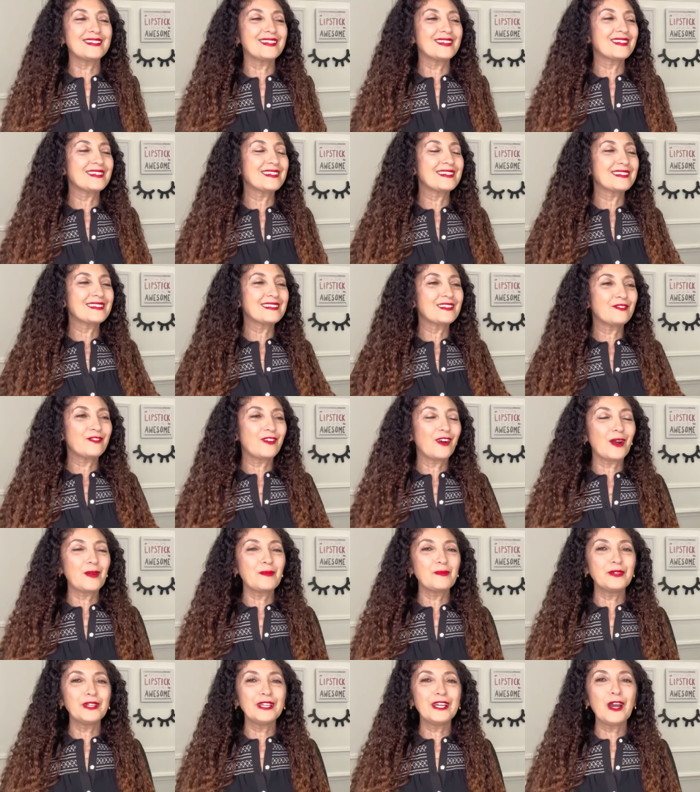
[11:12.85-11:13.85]
So this is the
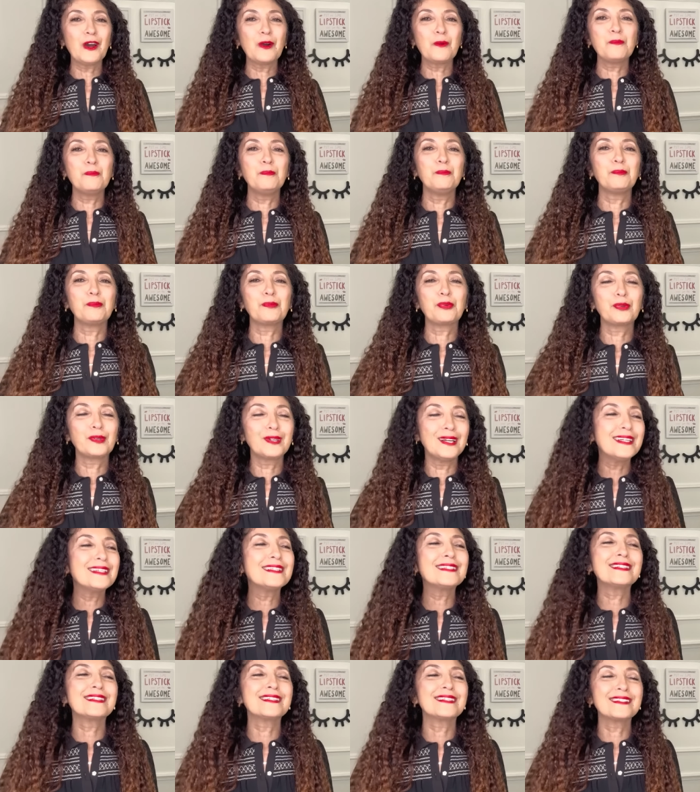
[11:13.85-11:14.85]
Farm Rio
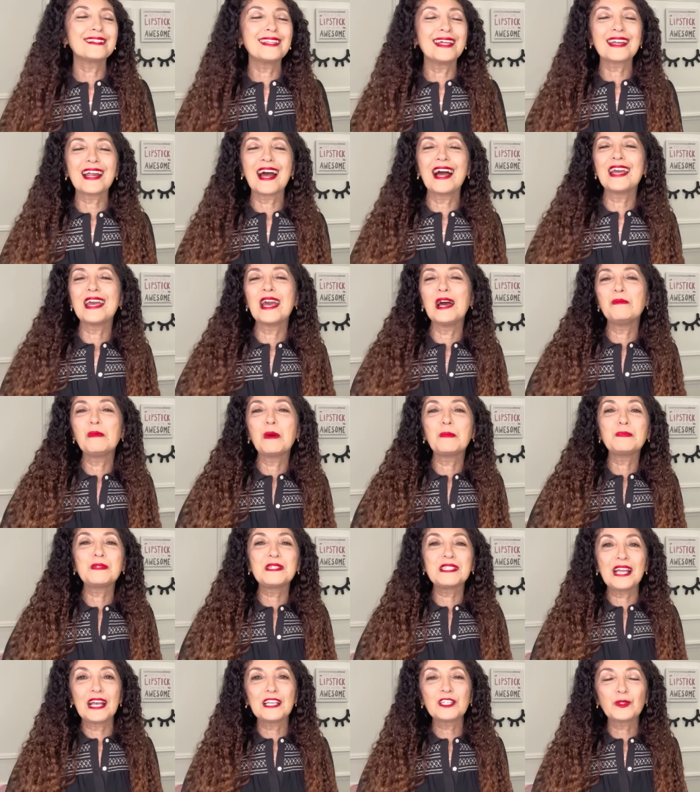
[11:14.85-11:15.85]
prints that I am
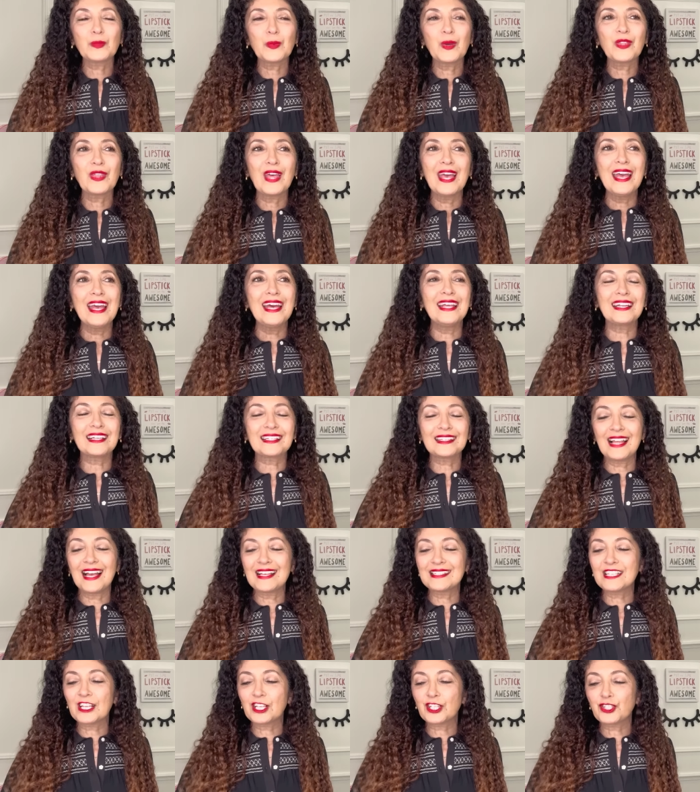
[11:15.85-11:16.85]
obsessed with in a
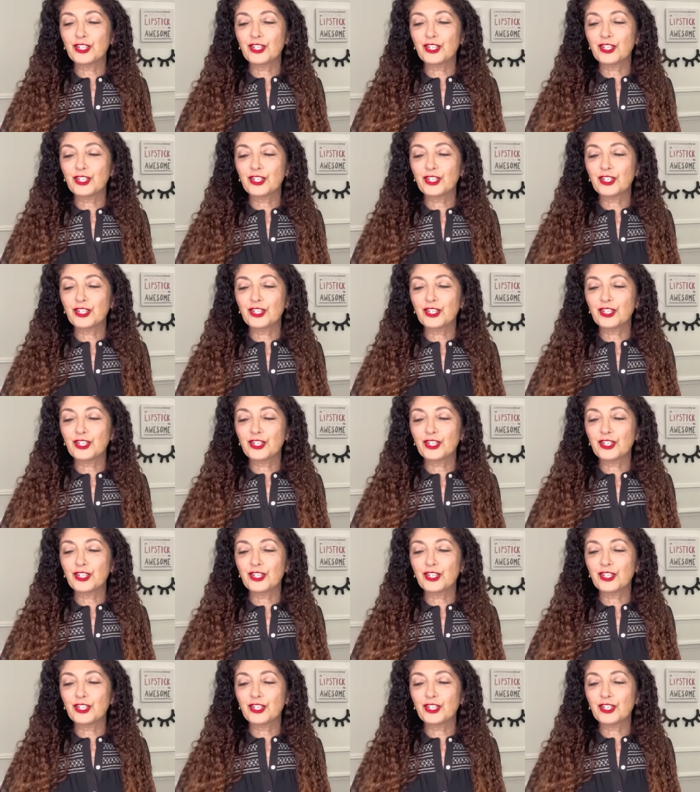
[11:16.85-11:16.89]
classic